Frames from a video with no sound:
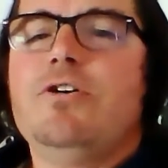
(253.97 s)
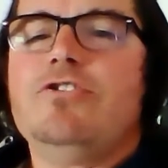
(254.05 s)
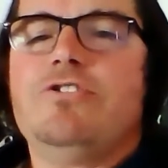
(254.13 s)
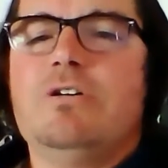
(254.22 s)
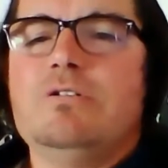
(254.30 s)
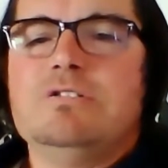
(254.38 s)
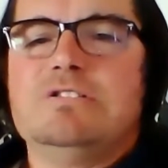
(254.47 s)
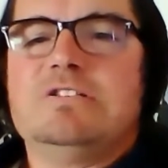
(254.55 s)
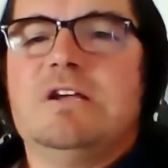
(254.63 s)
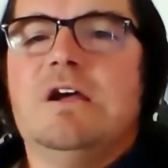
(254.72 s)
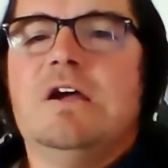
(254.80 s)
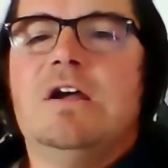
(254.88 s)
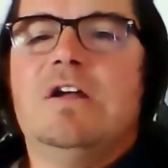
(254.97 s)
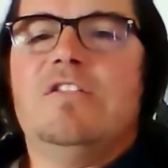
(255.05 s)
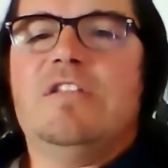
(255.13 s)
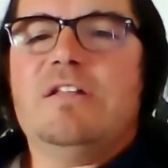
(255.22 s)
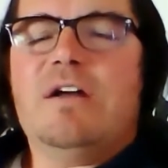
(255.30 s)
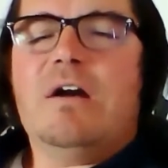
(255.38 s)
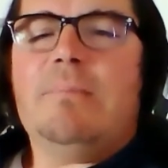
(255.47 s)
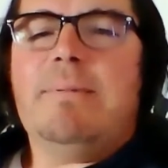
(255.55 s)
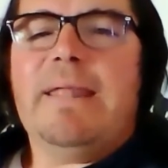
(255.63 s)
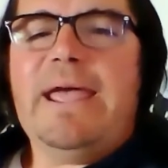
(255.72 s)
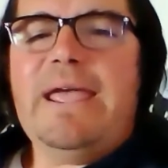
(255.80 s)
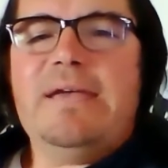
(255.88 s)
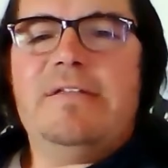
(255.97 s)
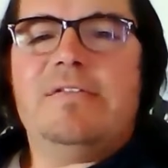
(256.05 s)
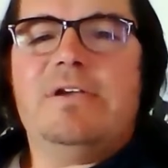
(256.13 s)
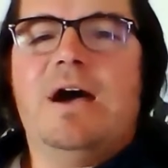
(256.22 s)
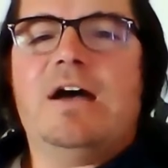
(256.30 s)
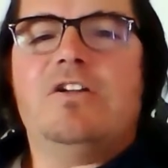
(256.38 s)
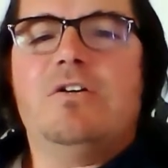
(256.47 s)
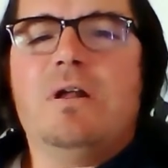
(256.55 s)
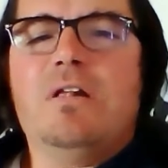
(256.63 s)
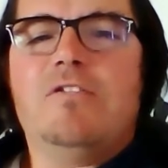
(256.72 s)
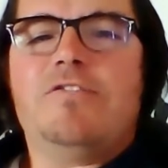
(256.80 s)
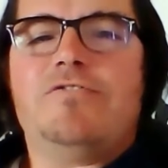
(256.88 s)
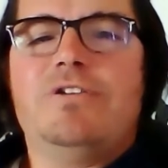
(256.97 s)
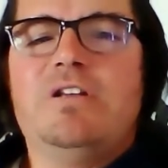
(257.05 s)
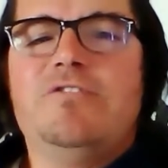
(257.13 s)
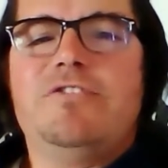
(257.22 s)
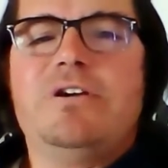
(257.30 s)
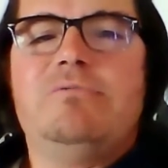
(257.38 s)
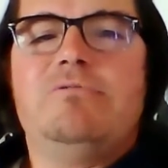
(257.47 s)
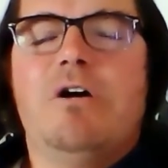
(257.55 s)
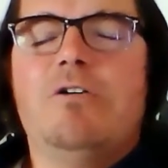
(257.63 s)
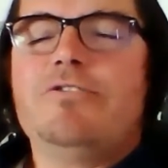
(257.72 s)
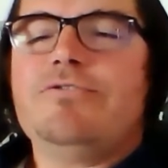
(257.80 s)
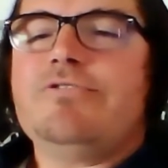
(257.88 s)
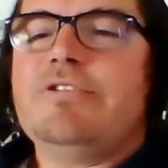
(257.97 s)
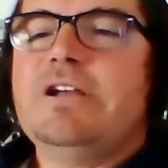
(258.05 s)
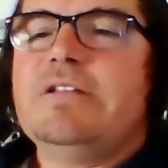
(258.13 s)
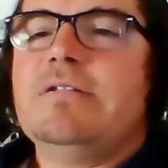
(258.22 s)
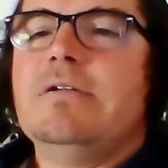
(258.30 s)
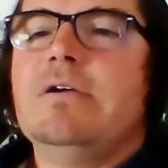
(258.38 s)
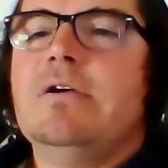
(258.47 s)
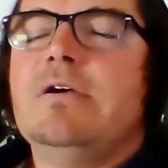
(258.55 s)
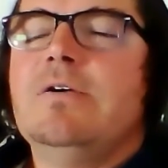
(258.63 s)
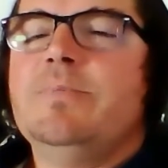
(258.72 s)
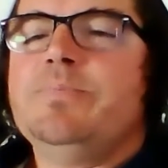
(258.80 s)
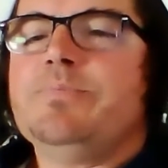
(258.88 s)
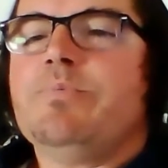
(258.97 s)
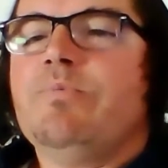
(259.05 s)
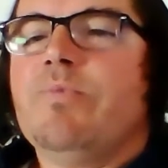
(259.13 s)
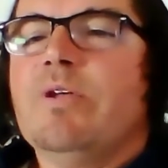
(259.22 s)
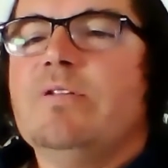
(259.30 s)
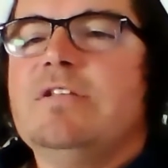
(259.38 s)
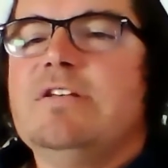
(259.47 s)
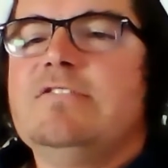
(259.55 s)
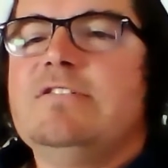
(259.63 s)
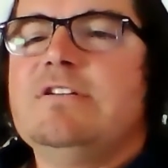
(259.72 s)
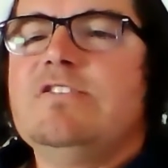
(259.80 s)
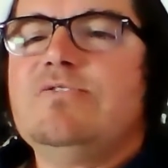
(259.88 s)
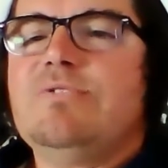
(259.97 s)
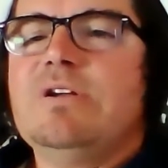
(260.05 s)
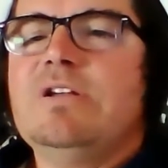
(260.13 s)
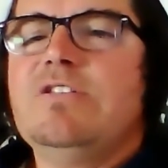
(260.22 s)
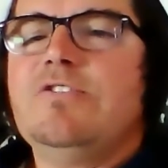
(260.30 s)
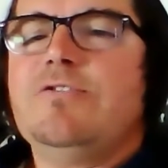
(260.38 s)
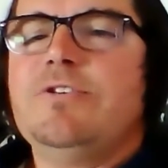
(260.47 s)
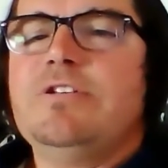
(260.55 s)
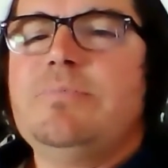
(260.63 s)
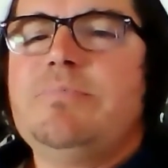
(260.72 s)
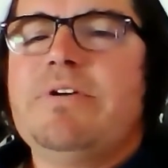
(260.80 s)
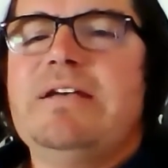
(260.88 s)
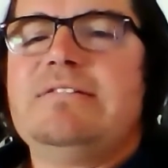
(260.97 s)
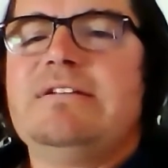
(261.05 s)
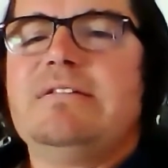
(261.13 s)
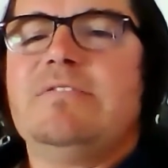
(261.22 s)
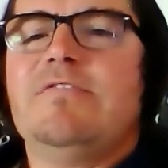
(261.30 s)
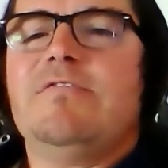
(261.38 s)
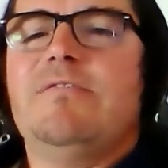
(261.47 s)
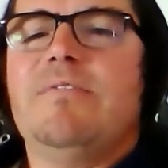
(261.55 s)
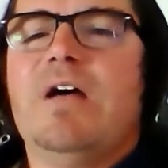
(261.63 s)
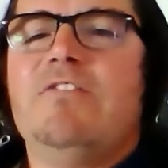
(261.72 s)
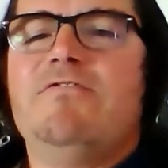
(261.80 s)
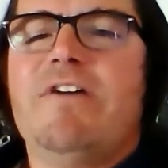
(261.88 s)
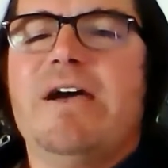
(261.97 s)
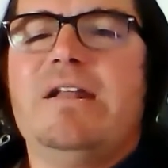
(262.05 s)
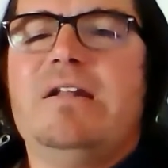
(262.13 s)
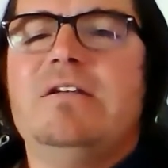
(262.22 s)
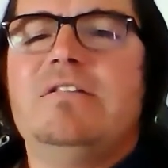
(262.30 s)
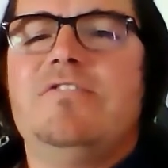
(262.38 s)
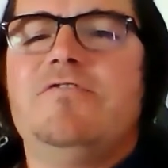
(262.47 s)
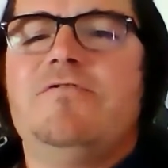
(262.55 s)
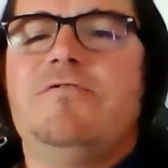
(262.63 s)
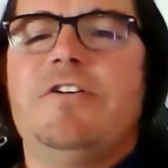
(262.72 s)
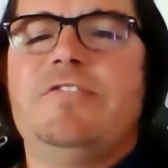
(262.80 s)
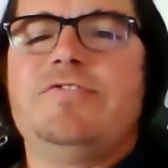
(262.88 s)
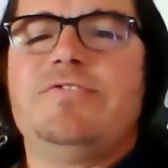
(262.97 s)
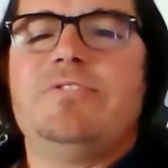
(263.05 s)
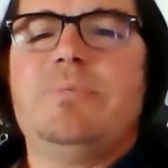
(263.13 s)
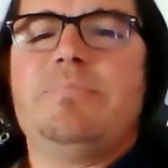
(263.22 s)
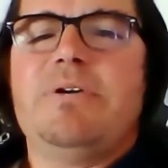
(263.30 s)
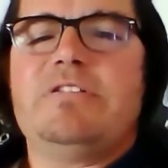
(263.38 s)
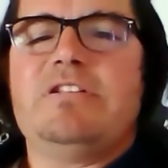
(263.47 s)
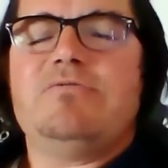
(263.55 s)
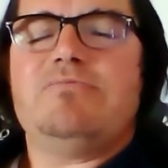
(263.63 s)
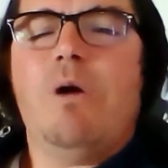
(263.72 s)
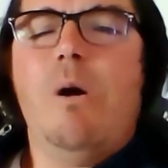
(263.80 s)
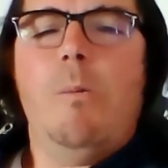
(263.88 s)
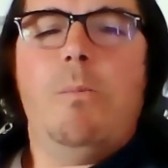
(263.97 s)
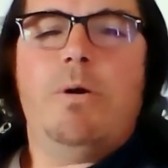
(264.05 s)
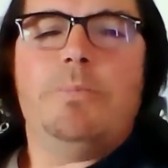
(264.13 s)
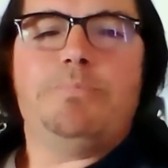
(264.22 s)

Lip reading: tones that are played, a total of 3 different rows treated. The 6th string is first depressed, and finally the 5th depressed row.